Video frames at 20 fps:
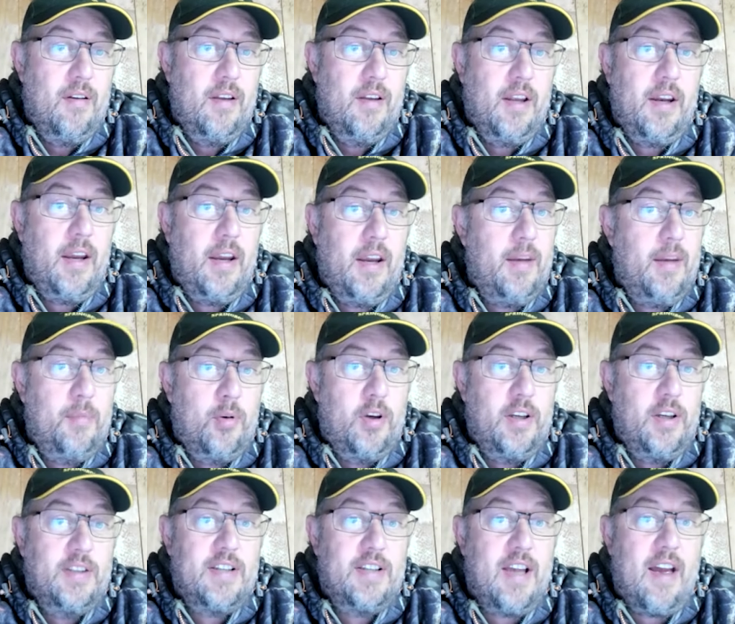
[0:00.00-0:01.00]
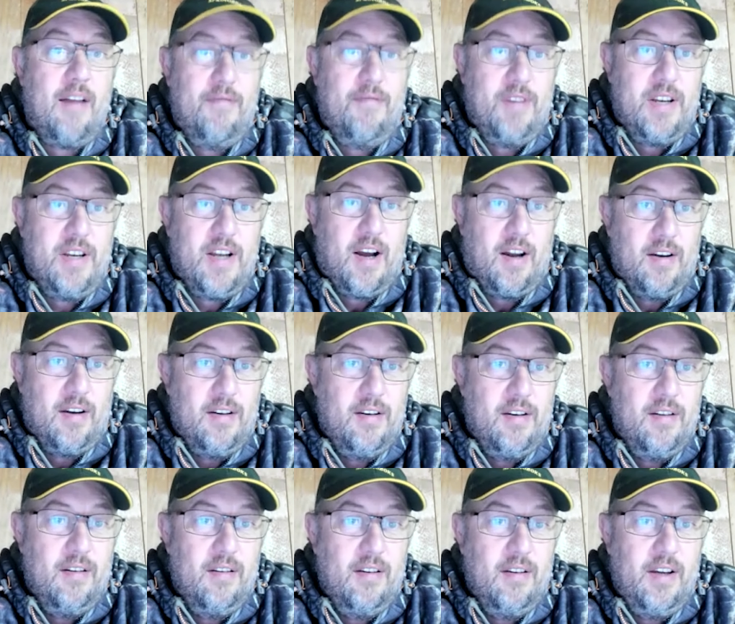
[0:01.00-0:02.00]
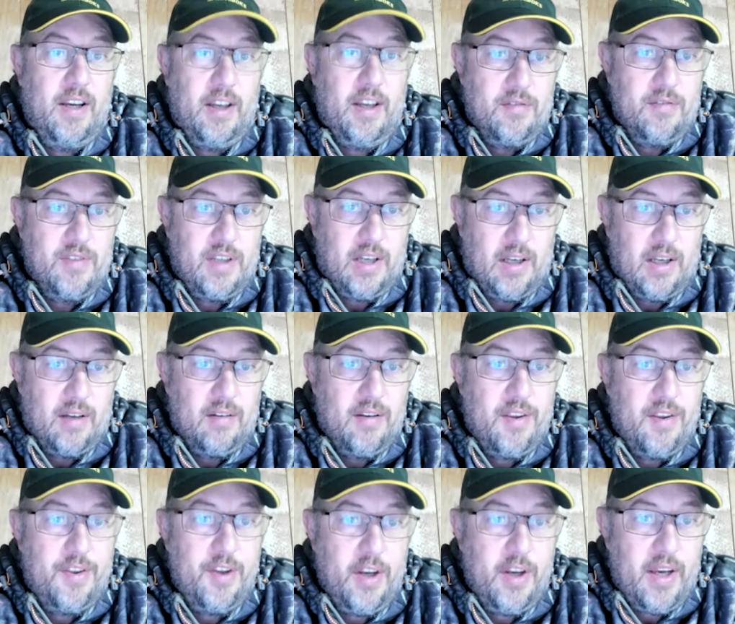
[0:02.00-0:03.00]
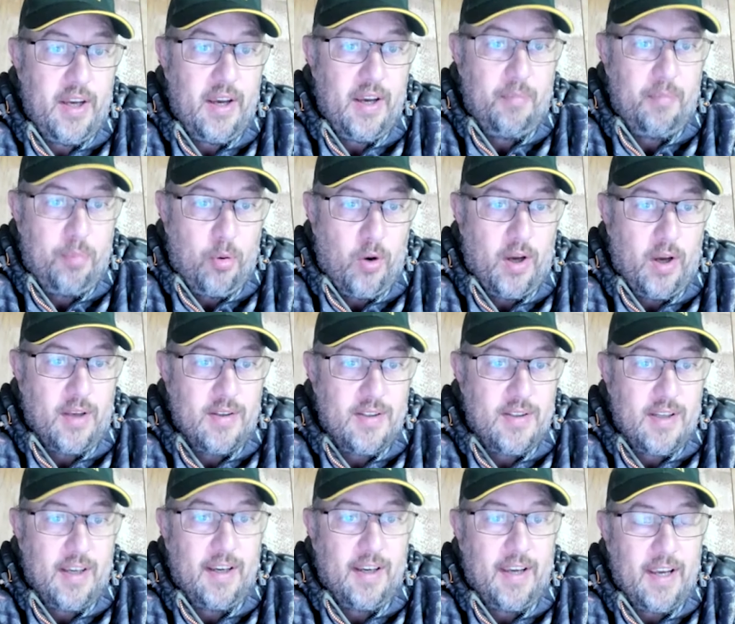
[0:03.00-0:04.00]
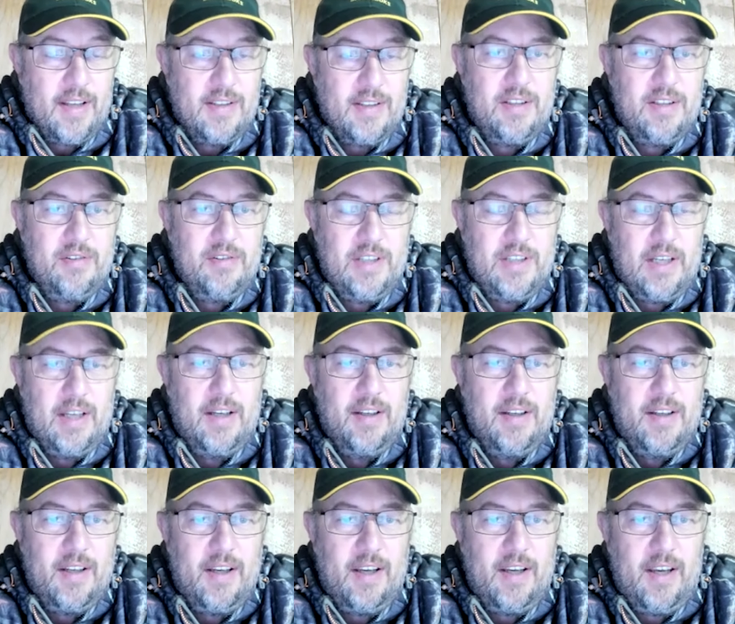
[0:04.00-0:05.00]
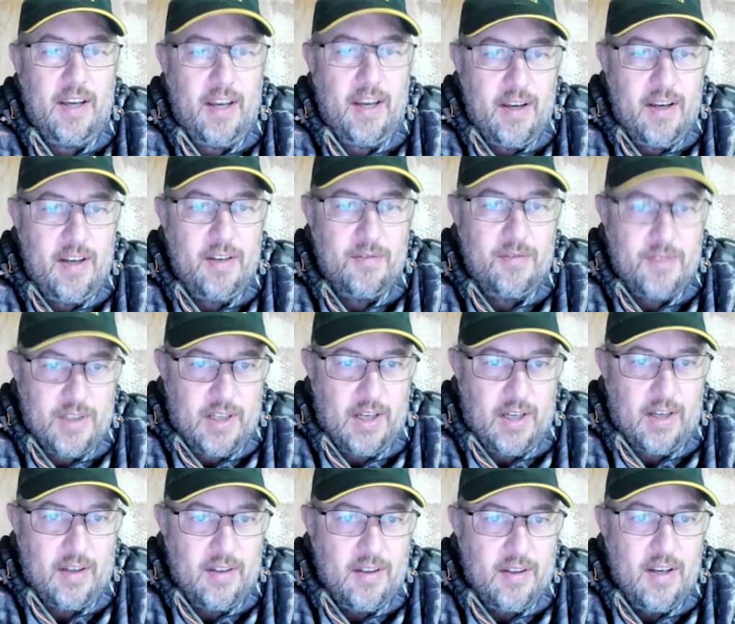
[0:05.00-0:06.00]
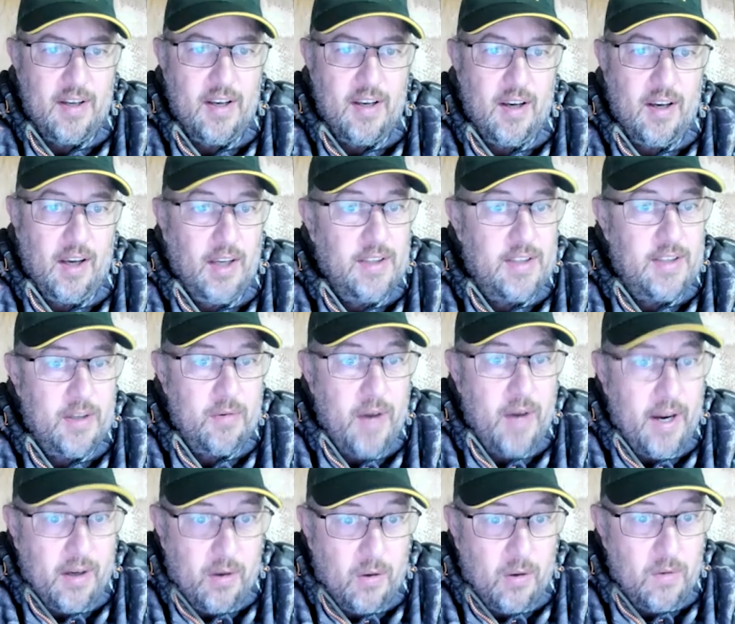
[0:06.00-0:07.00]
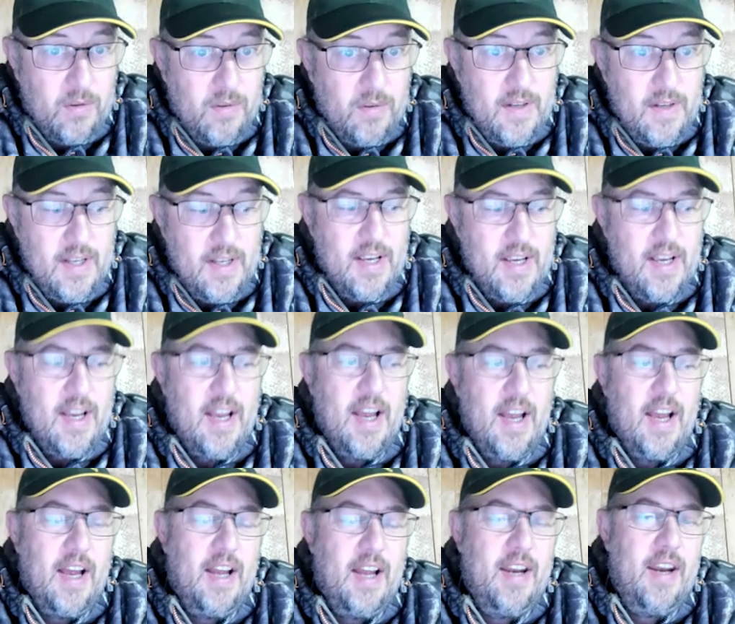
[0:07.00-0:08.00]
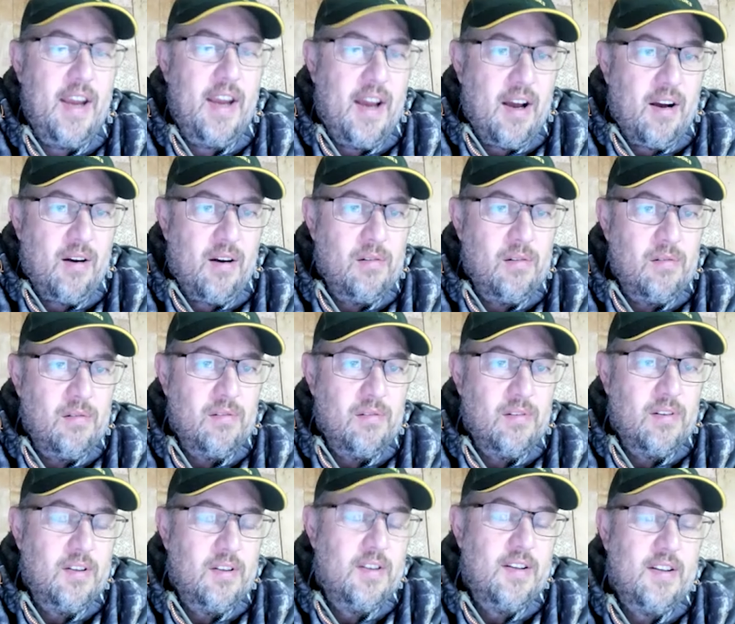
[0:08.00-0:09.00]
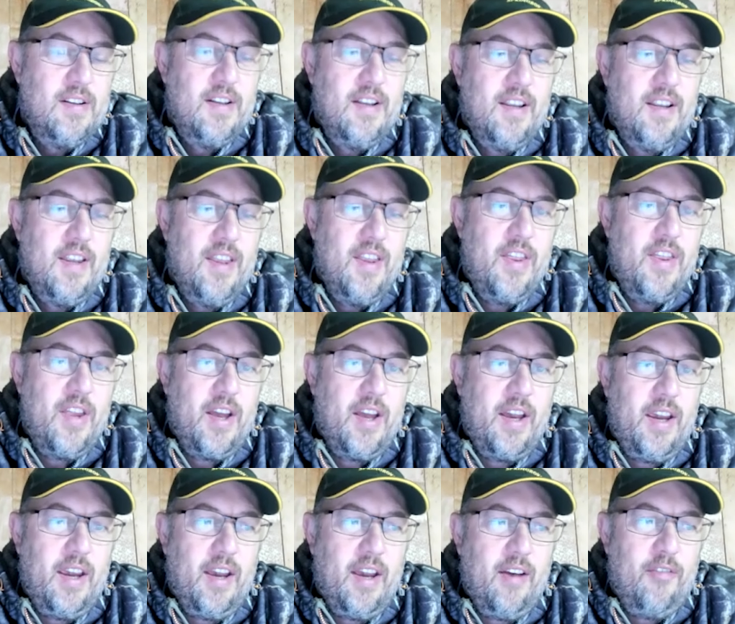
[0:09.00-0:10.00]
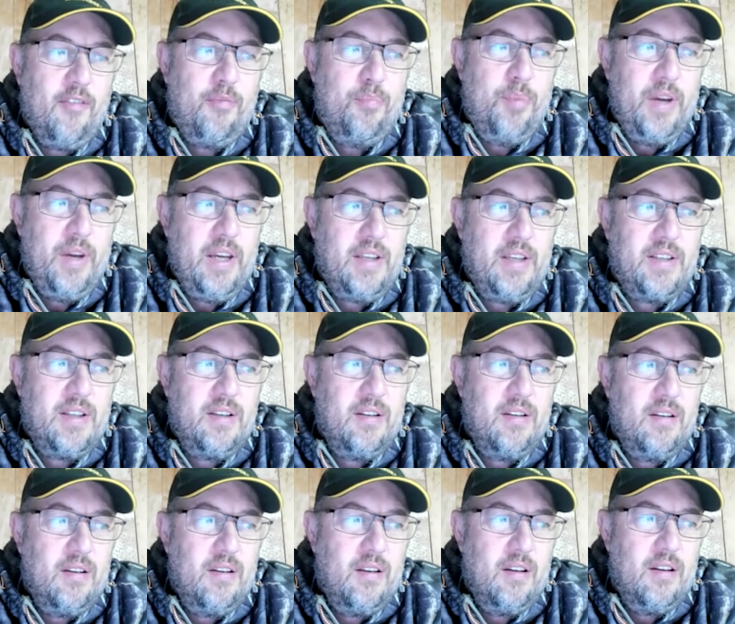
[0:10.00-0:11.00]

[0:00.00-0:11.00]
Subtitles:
that anybody's ever done in New Zealand. 38 points against New Zealand in New Zealand is a record. And now they have beaten